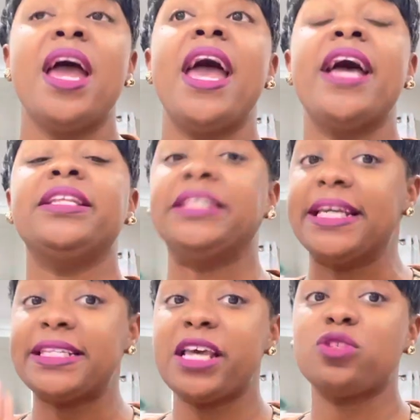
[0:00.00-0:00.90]
And
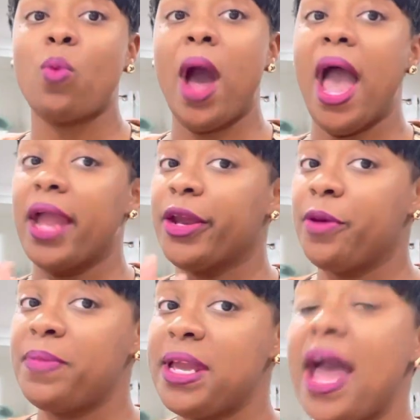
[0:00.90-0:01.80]
this is why,
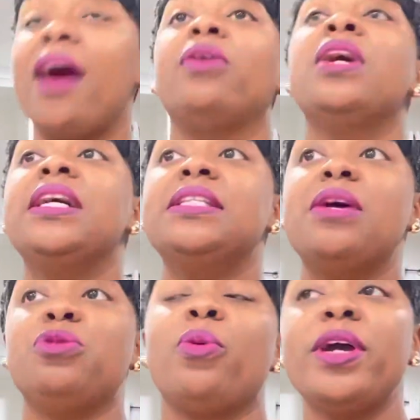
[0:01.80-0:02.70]
hear me out.
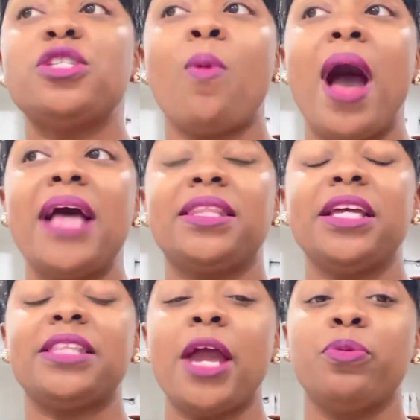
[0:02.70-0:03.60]
The reason why I
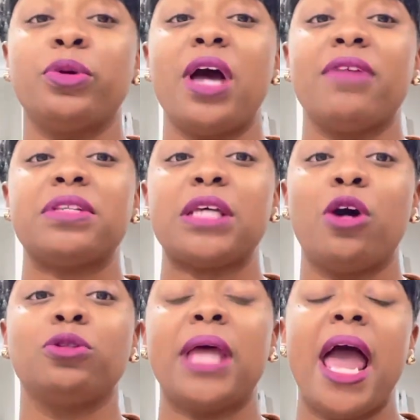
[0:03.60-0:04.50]
think they would have
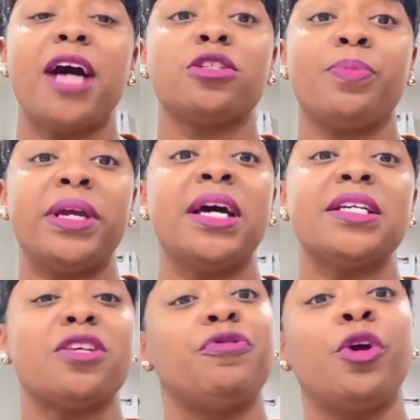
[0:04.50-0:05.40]
sold the house,
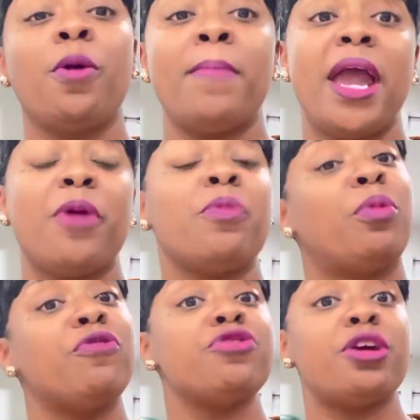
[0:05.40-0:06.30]
because if you're married,
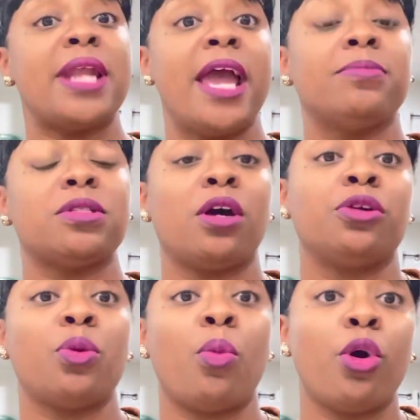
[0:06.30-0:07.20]
both of your names is
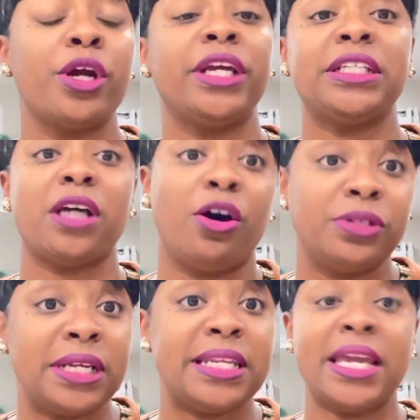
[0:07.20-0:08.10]
on the mortgage,
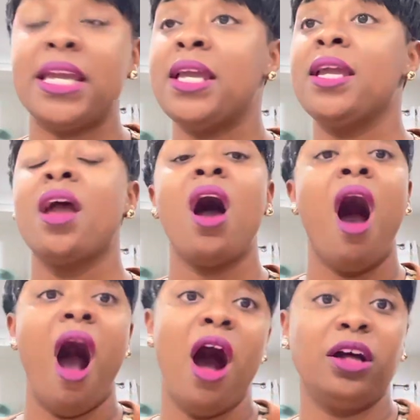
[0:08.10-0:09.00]
on the deed,
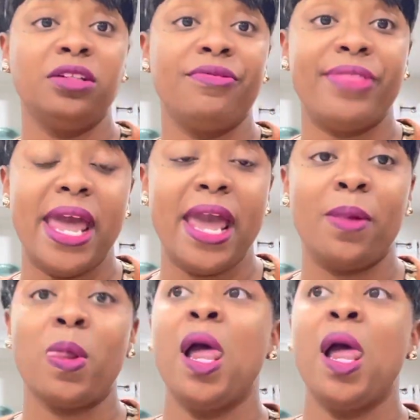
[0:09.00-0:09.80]
all of that.